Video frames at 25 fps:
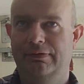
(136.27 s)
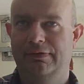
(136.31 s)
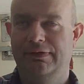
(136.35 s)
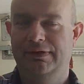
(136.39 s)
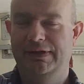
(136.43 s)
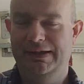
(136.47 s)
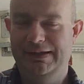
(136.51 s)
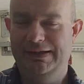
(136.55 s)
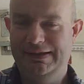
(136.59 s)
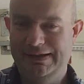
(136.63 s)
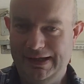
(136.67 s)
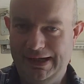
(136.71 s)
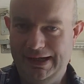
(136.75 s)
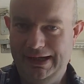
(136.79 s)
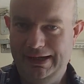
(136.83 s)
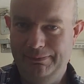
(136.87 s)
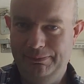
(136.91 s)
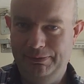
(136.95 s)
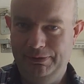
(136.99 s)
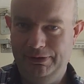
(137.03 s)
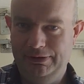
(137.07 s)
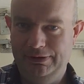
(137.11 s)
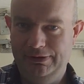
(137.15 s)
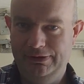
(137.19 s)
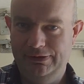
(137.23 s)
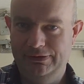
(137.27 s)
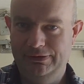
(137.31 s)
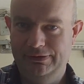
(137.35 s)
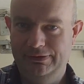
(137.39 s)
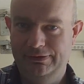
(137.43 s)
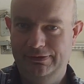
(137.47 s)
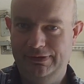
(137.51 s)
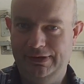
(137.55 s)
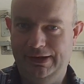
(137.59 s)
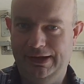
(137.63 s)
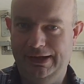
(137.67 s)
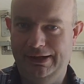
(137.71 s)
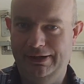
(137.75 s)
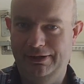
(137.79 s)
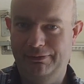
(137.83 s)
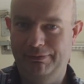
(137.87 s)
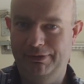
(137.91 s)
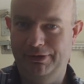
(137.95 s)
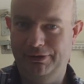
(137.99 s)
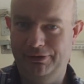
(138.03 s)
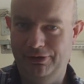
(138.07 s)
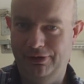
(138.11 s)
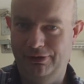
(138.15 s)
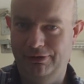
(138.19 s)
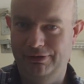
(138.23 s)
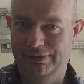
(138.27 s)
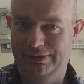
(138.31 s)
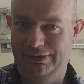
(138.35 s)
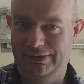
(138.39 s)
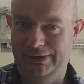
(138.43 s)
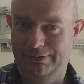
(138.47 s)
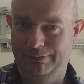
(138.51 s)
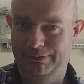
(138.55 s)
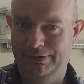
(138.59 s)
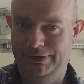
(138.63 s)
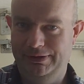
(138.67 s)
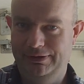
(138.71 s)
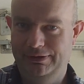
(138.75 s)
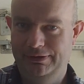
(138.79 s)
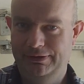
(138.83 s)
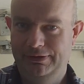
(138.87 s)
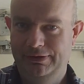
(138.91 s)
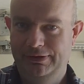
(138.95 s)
Disabled the hardware current limit,